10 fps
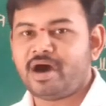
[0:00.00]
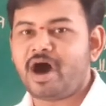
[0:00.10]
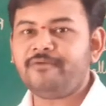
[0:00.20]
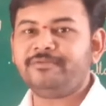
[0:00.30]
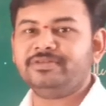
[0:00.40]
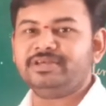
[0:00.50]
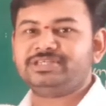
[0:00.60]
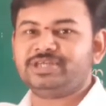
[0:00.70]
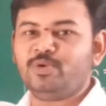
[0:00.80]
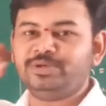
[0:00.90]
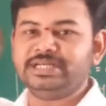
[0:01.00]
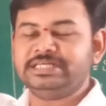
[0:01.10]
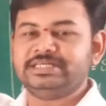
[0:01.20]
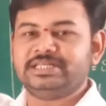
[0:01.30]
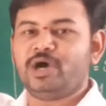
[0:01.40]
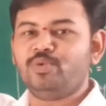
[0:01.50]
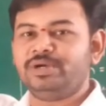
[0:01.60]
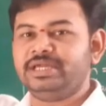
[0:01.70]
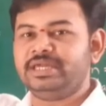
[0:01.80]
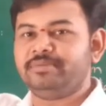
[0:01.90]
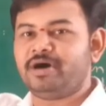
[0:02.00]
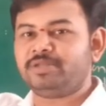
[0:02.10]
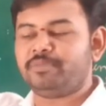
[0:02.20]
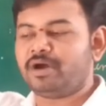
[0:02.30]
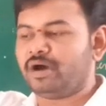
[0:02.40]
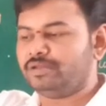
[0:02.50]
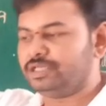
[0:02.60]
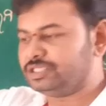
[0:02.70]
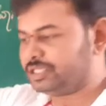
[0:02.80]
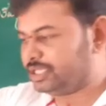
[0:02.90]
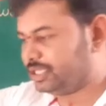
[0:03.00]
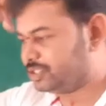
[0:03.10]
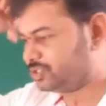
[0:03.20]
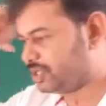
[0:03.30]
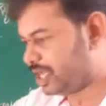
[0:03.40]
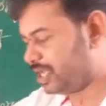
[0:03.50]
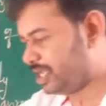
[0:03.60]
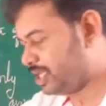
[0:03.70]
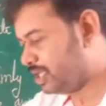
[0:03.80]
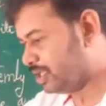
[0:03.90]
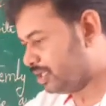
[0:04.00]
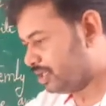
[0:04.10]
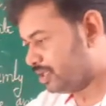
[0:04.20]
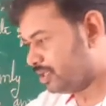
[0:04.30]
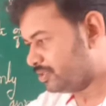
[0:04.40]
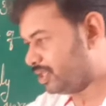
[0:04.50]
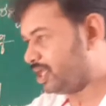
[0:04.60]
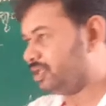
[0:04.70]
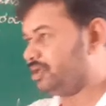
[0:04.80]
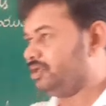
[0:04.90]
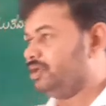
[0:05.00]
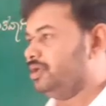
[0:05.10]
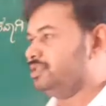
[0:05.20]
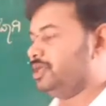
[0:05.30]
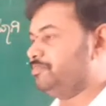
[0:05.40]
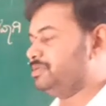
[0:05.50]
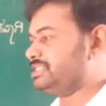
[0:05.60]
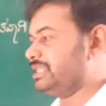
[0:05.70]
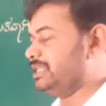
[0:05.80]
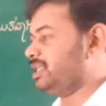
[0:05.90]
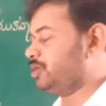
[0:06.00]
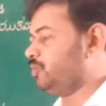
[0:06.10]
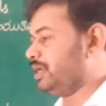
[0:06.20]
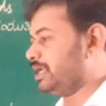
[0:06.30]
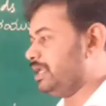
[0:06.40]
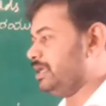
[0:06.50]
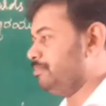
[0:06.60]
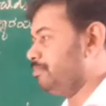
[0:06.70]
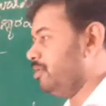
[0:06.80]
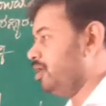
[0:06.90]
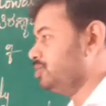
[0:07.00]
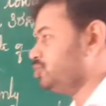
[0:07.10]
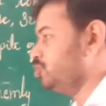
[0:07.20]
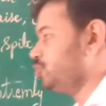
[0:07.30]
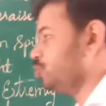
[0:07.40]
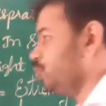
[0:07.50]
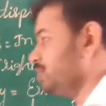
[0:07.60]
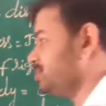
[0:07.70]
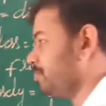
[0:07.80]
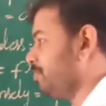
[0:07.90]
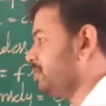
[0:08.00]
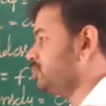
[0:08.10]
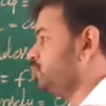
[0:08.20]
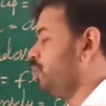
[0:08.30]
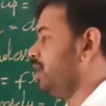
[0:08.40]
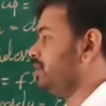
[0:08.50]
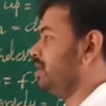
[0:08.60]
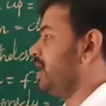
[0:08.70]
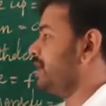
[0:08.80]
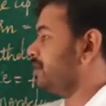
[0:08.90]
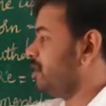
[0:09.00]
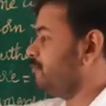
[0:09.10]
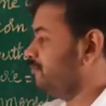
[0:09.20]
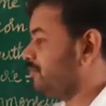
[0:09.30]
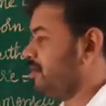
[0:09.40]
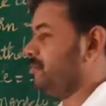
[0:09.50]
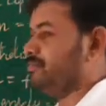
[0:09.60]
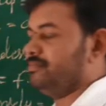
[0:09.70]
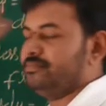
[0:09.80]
After they shouted loudly Mahatma Gandhi ji ki Jai, then they quickly marched towards the place where they had come from.